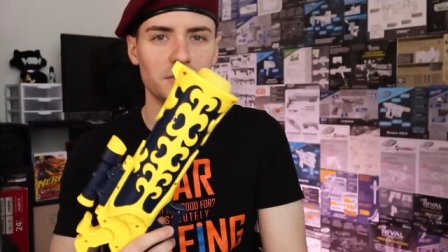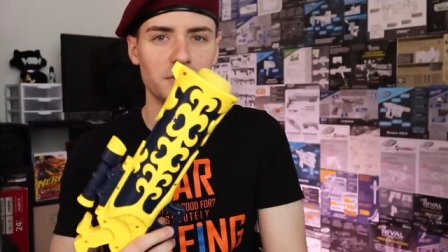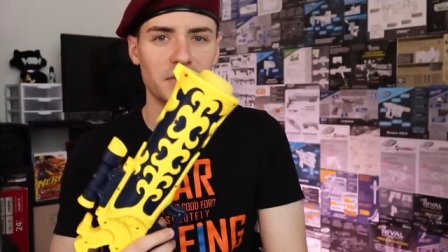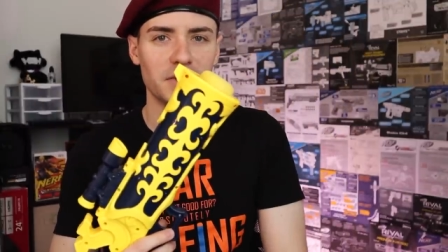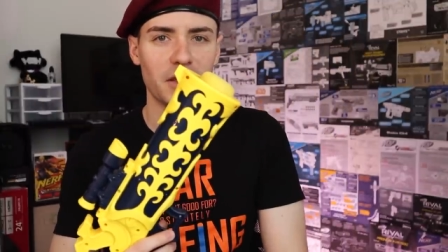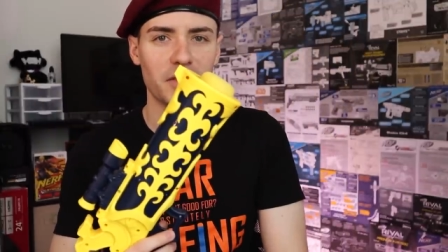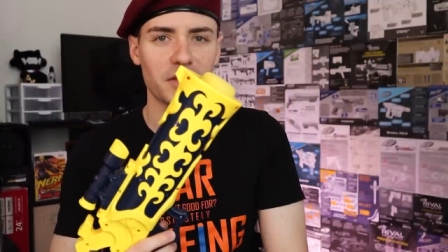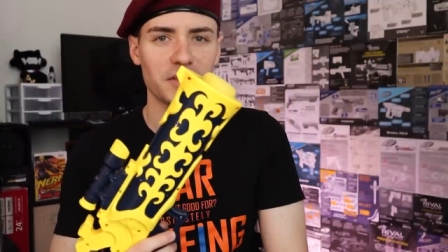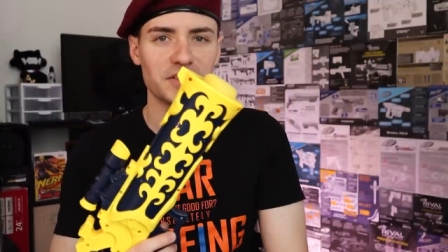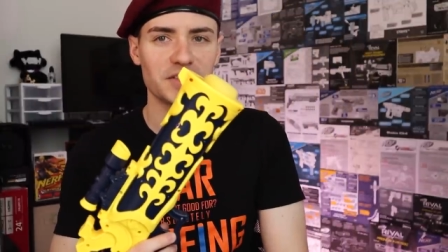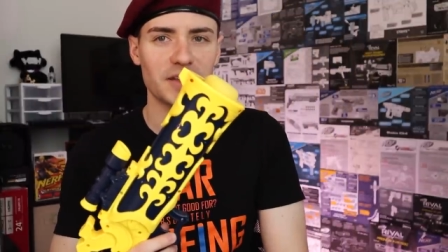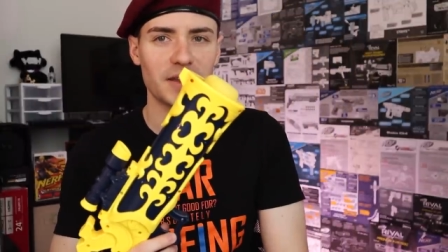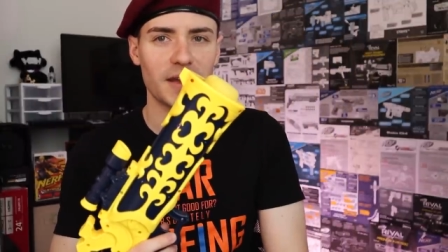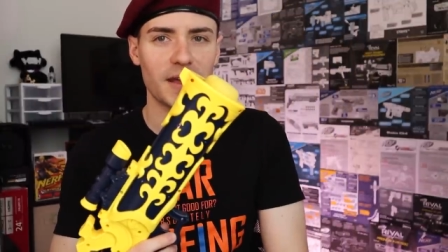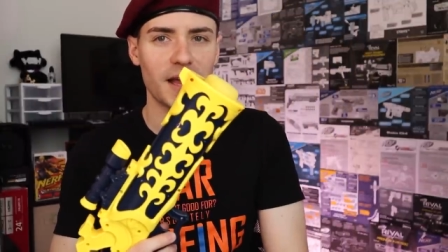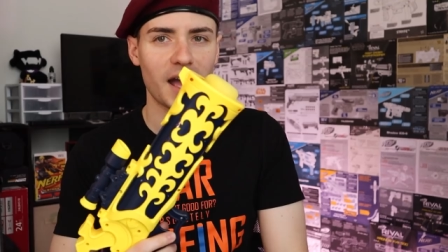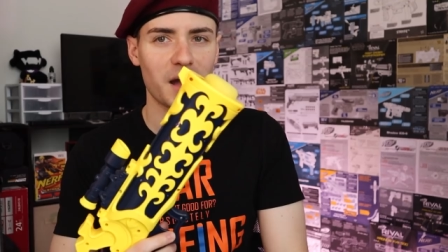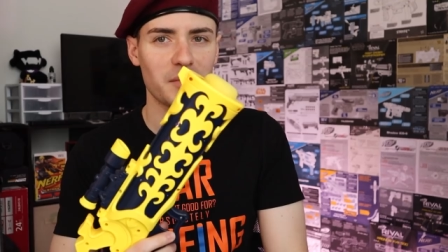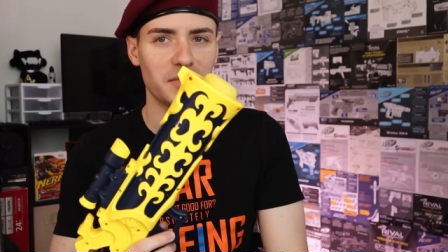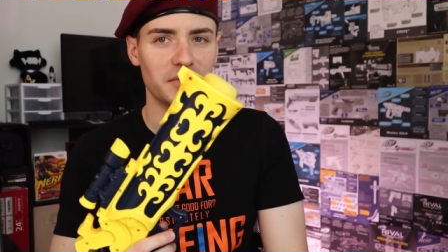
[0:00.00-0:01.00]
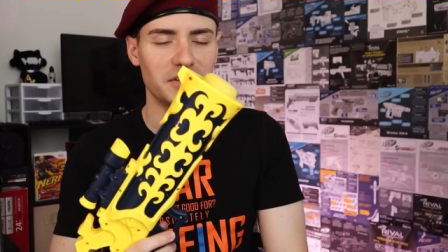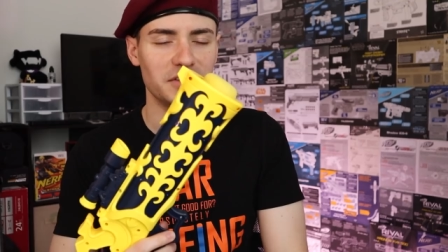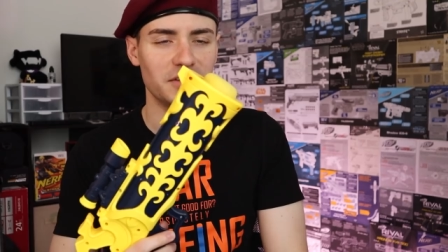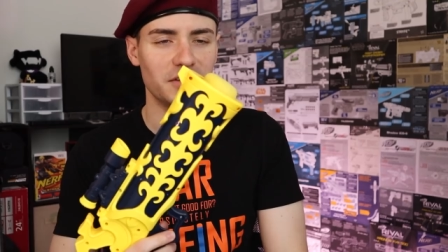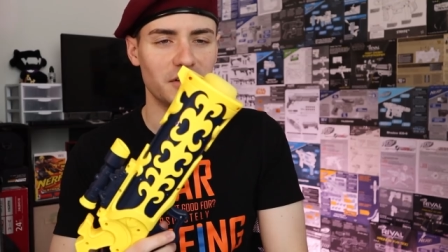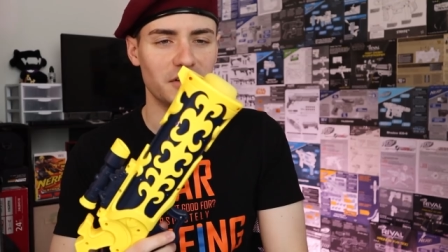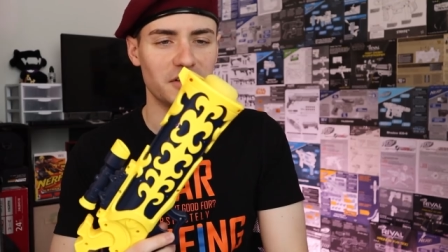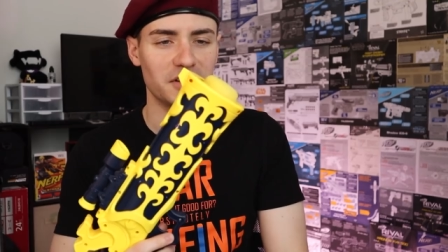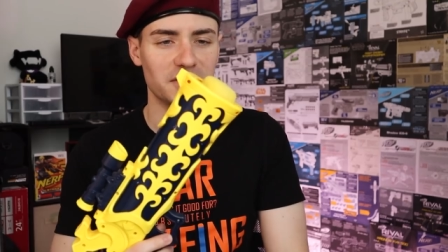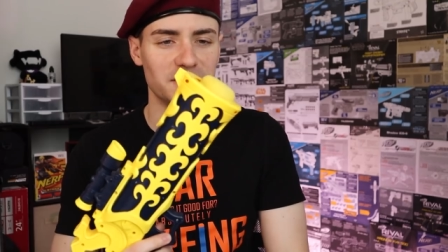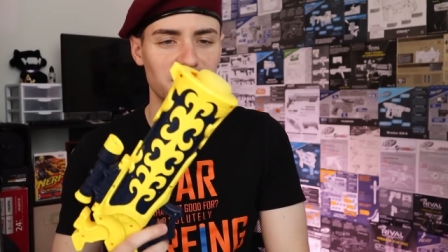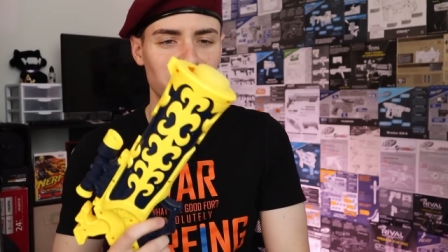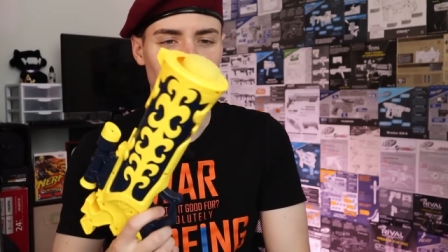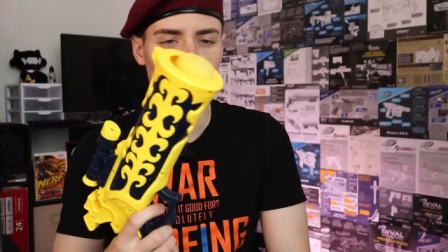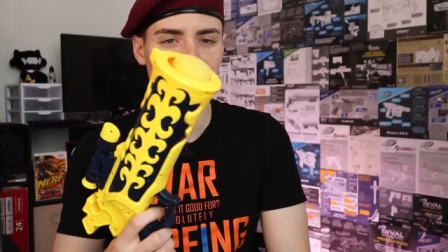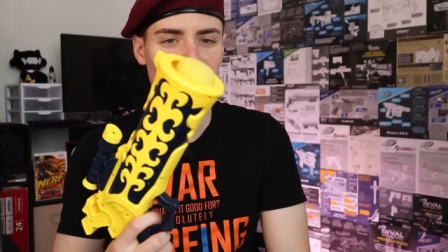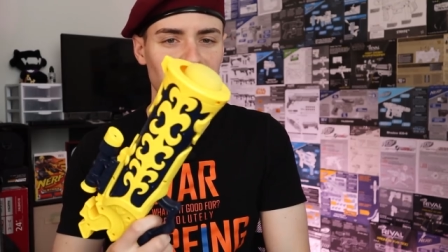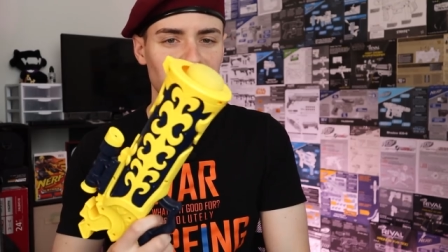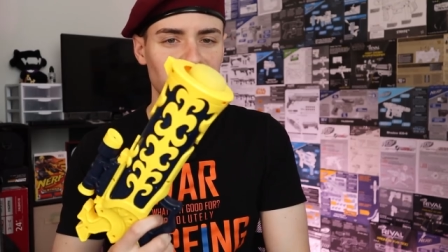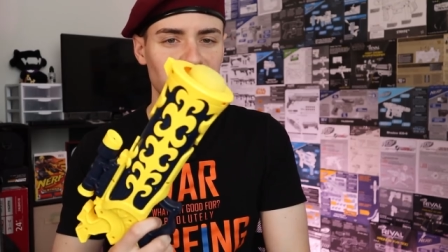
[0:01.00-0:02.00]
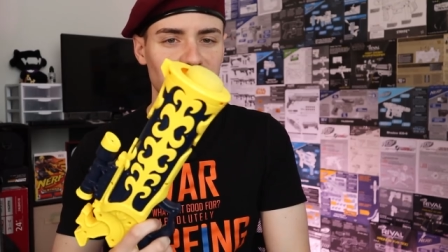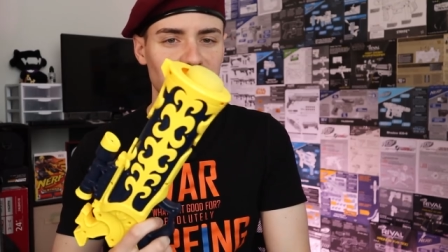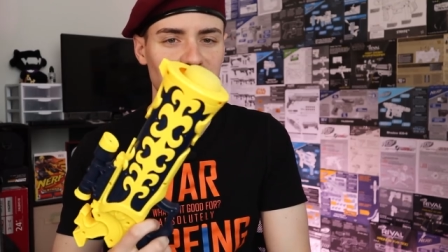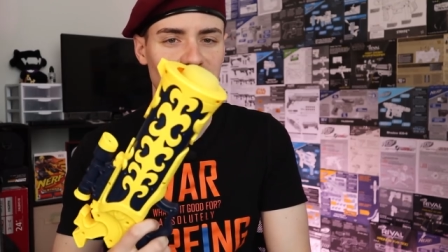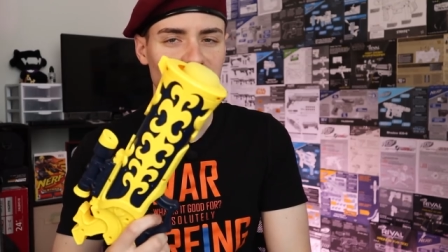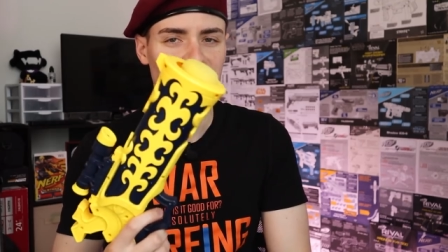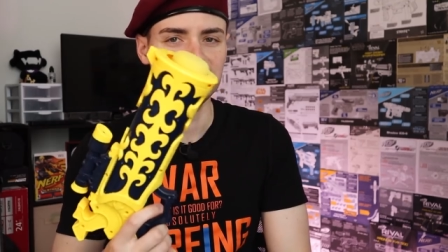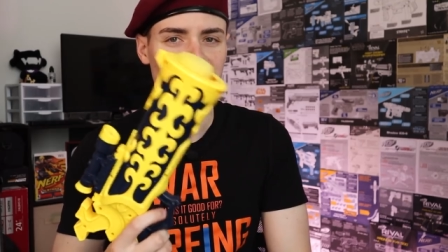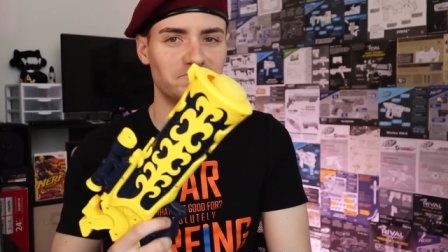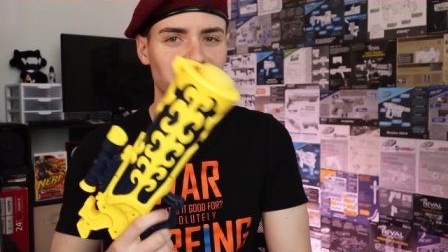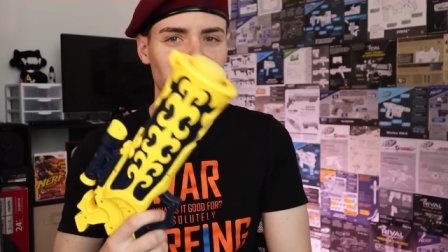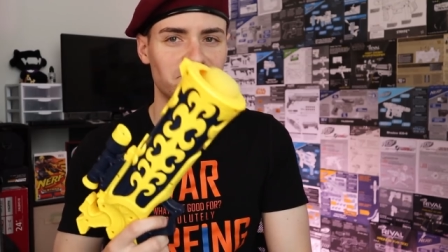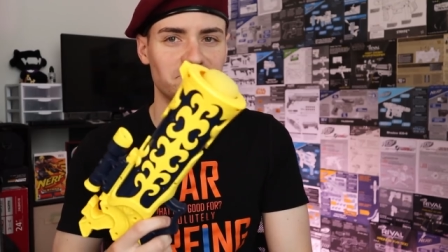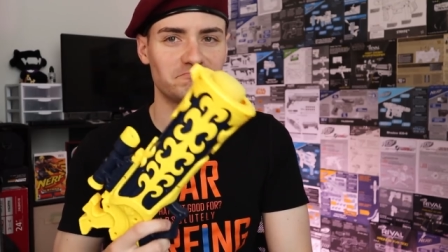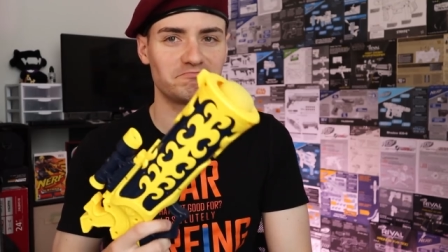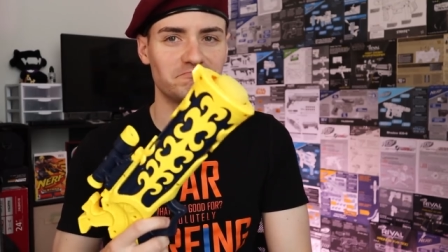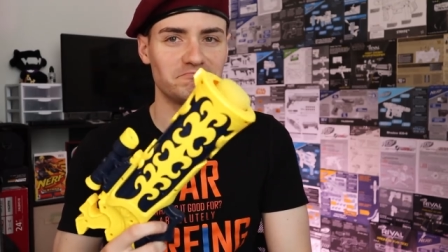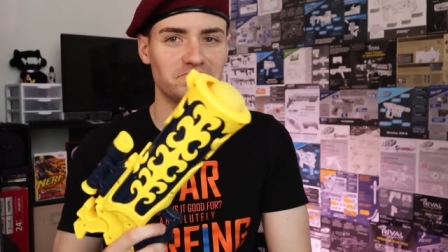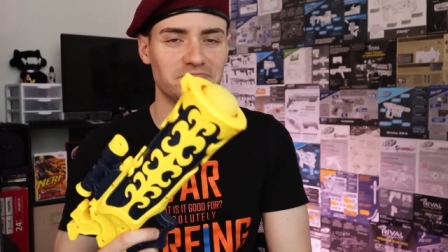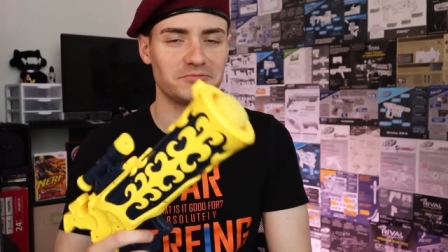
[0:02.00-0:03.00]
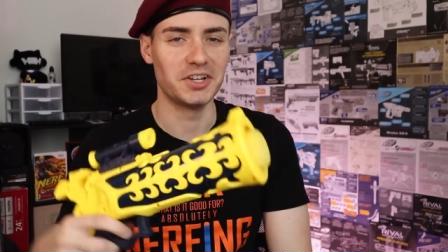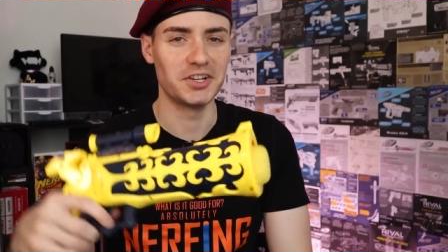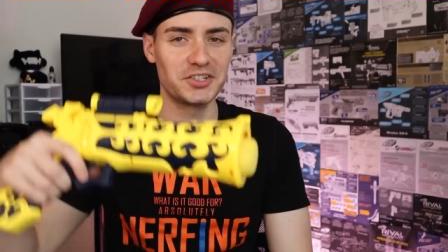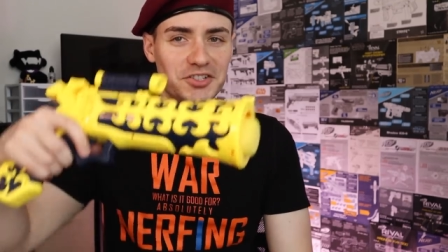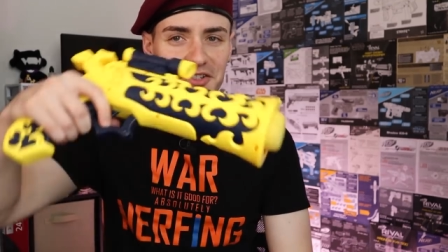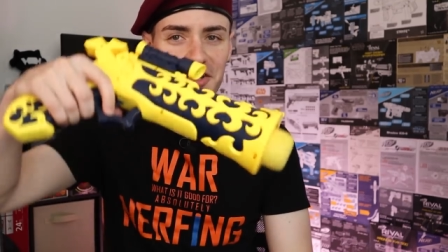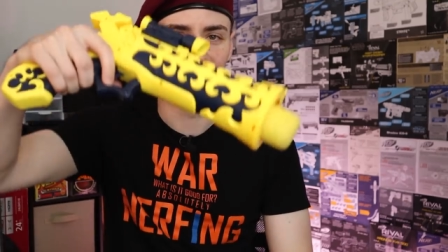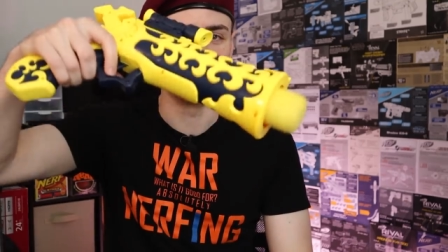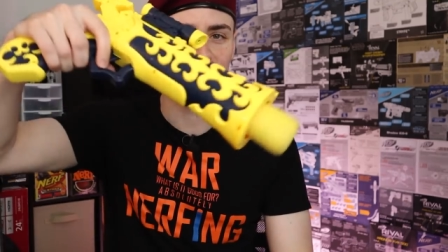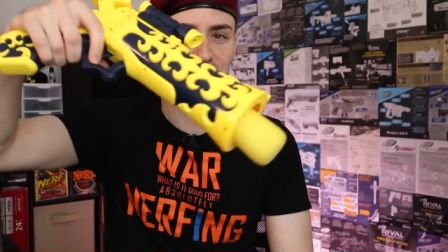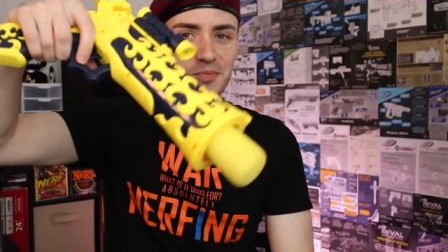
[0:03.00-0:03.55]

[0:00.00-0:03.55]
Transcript: but nothing's going to happen, you know, because there's no